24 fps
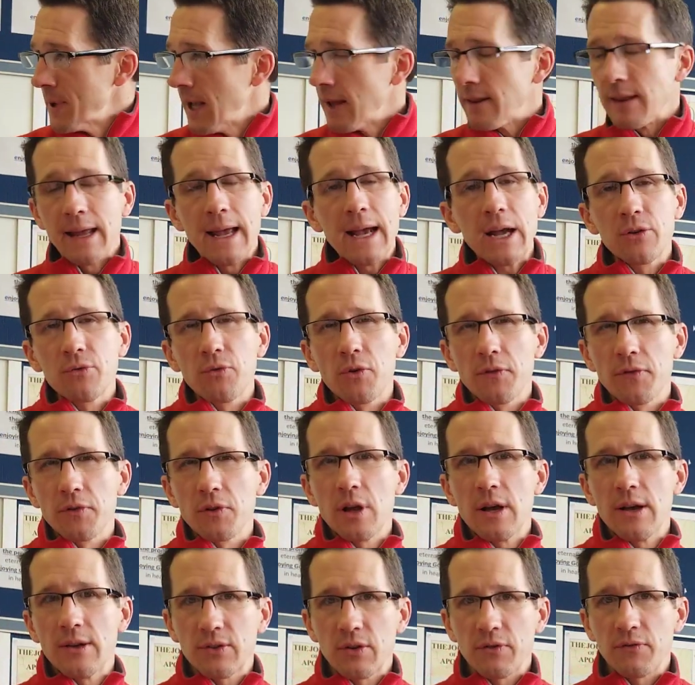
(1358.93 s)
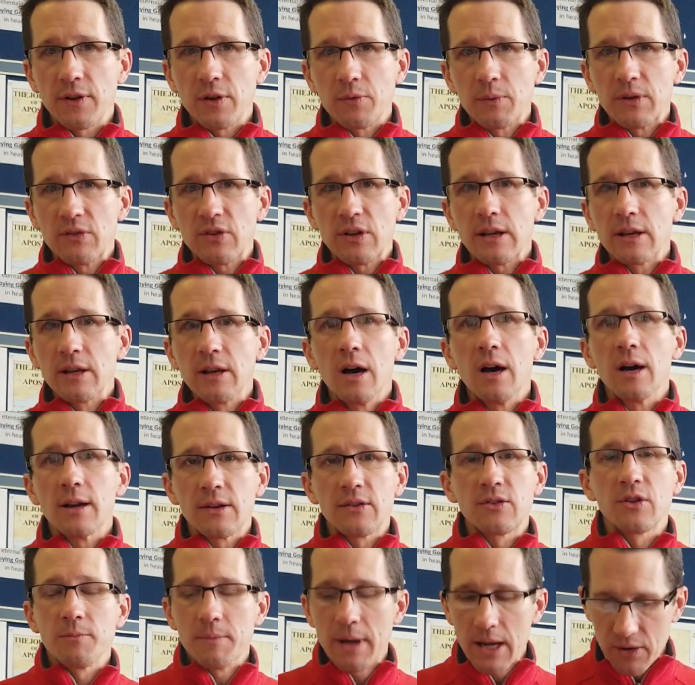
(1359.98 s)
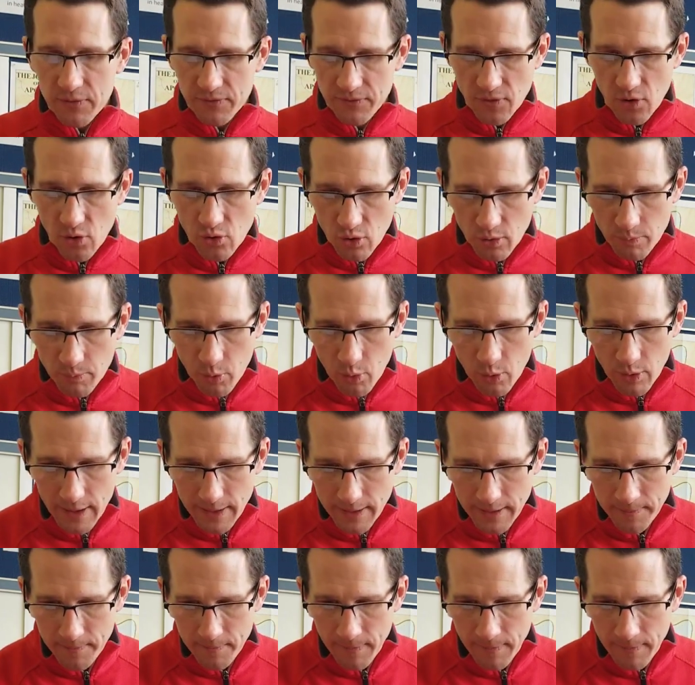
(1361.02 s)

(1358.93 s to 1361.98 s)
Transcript: the Acts 4 philosophy. We see God as the main focal point.